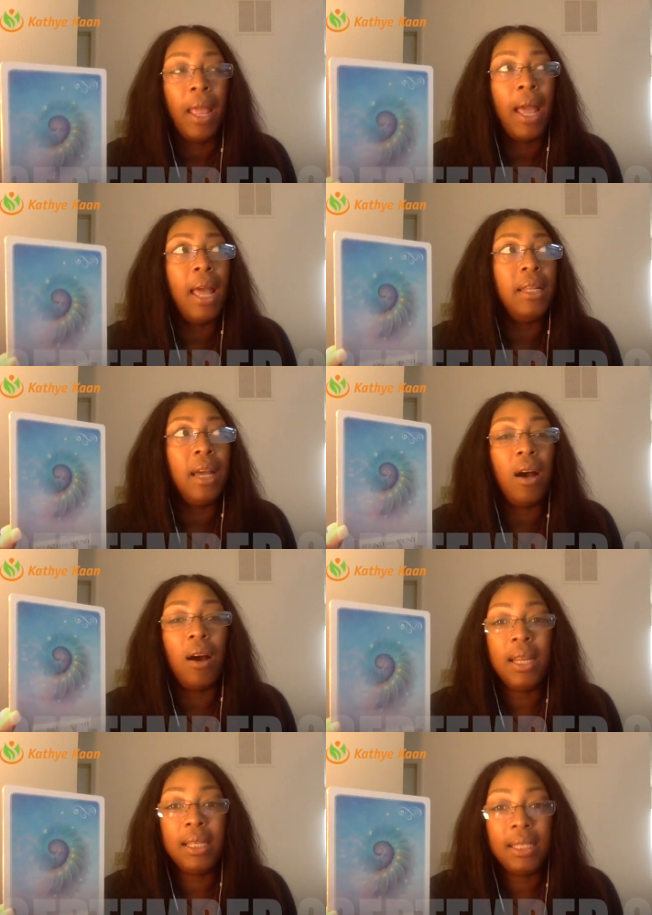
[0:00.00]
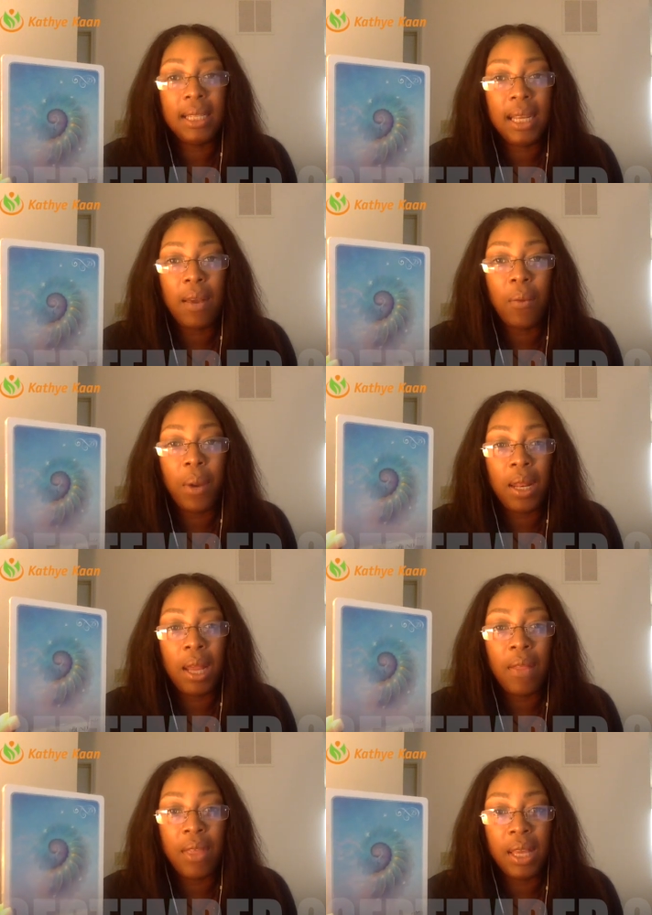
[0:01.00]
And honestly,
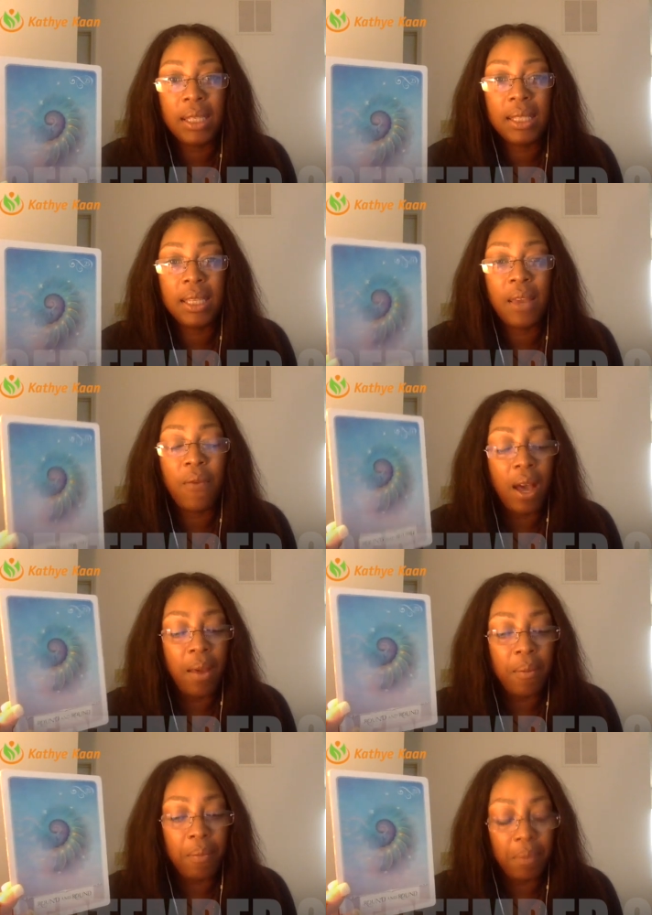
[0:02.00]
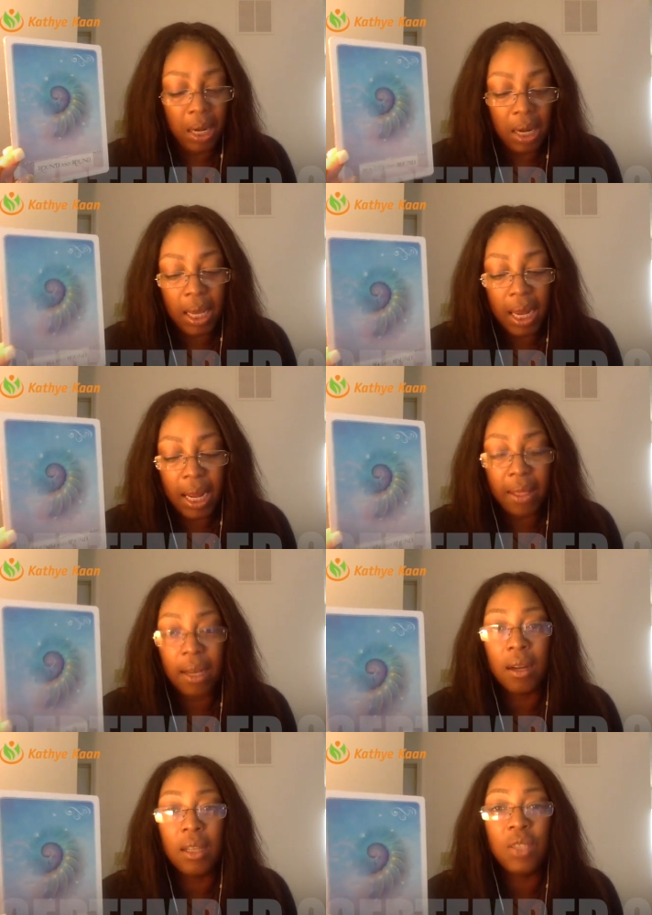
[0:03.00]
when this, if I'm looking at the
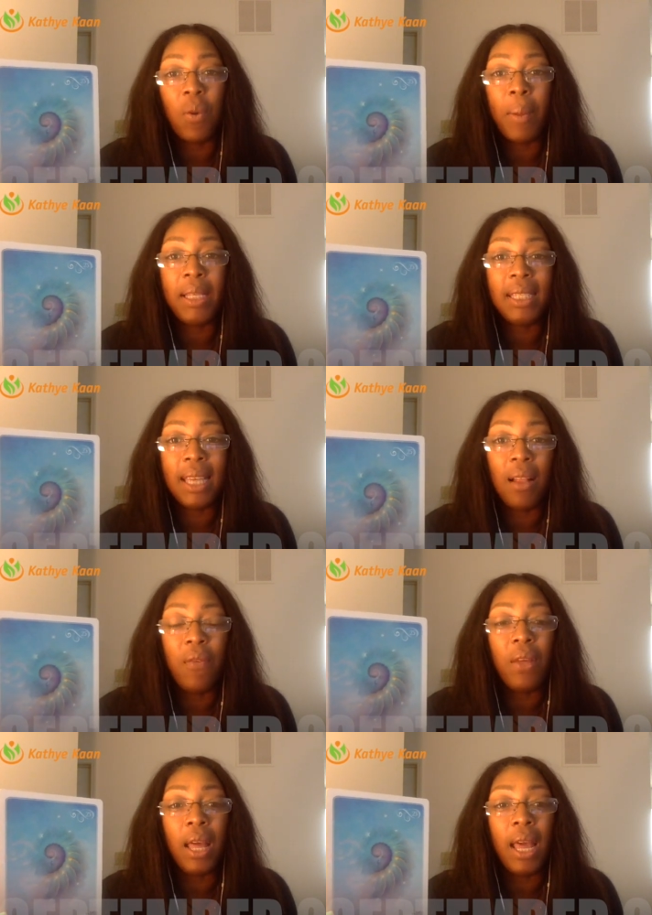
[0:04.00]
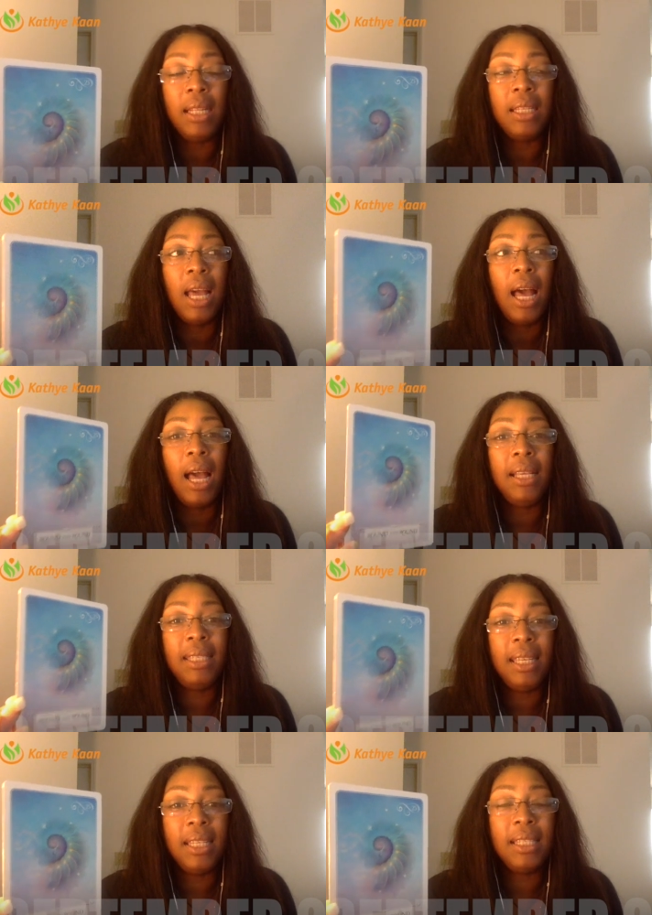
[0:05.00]
cards for myself and I
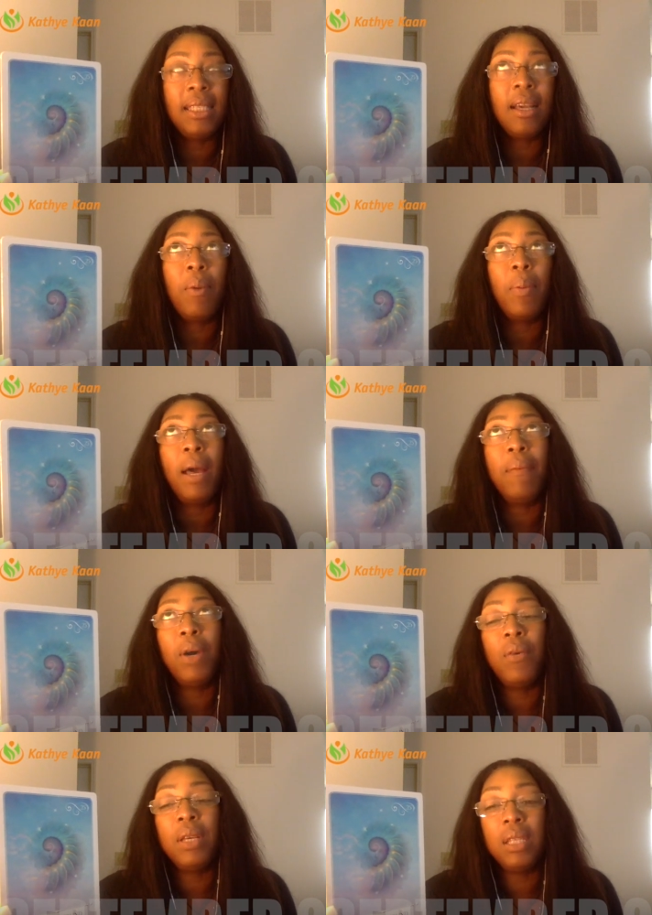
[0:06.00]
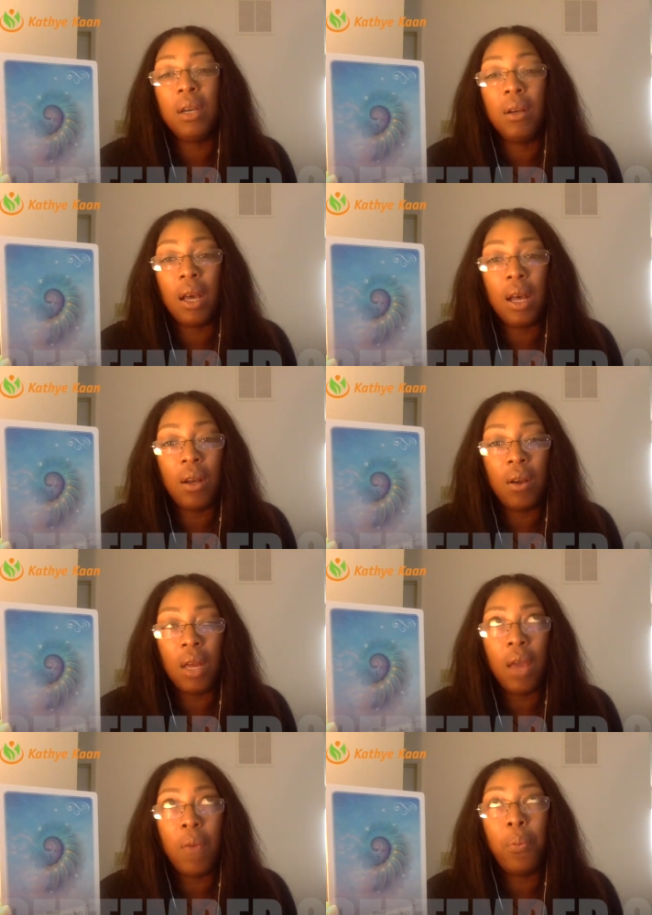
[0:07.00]
see this come up, I'm always, oh God,
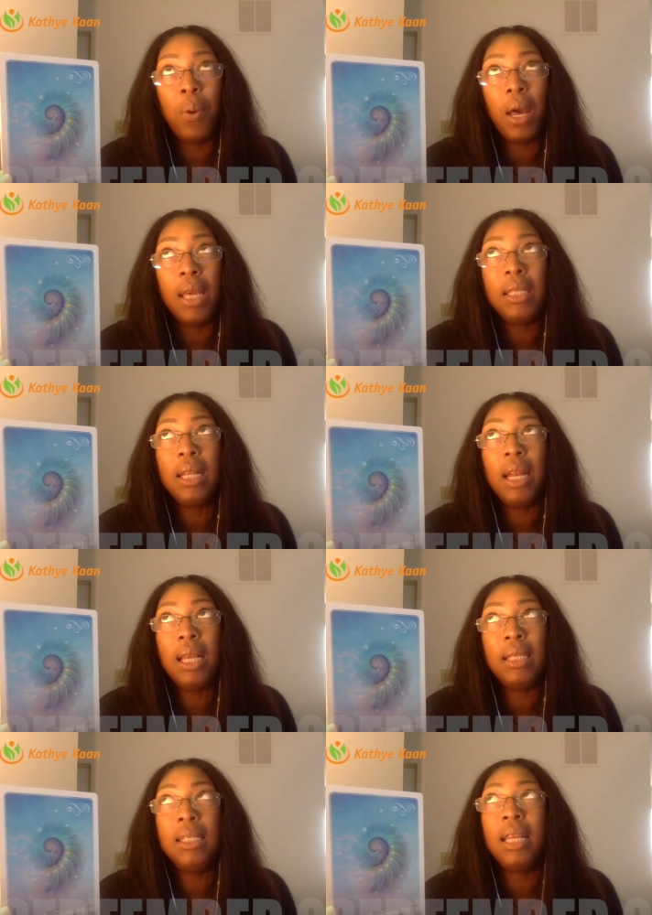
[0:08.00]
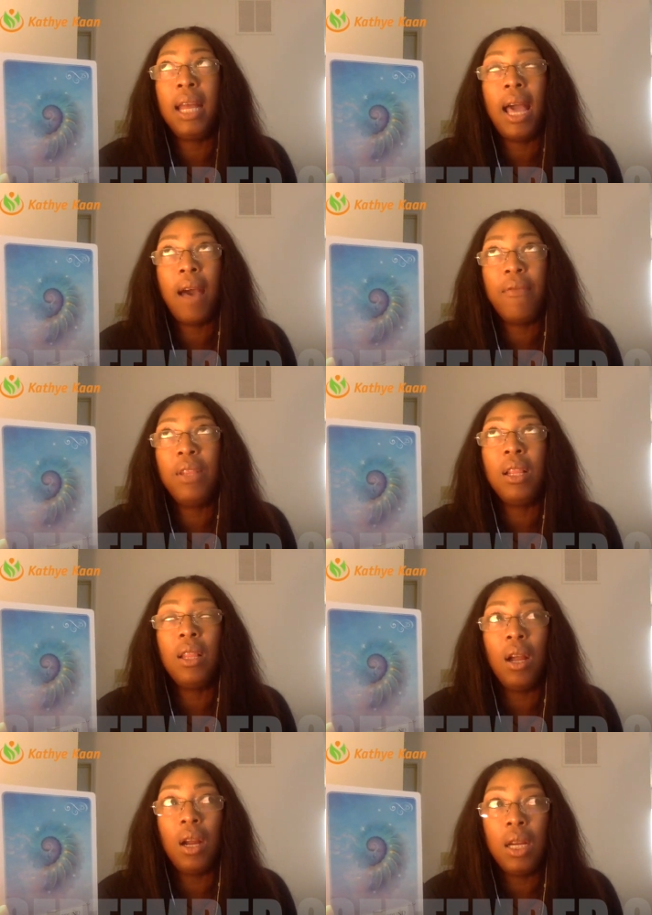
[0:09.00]
okay, what is the lesson that I haven't
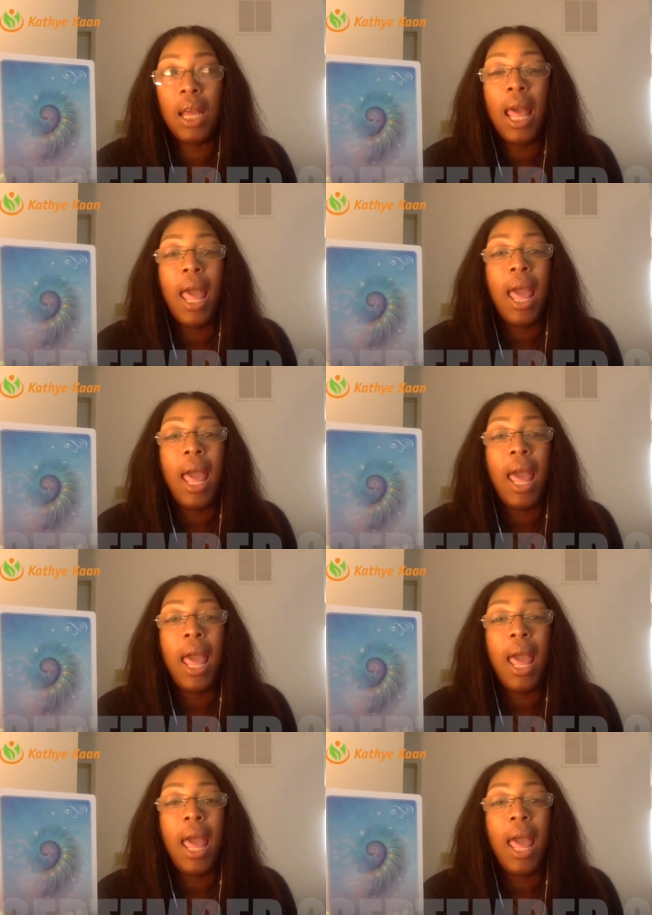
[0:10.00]
learned?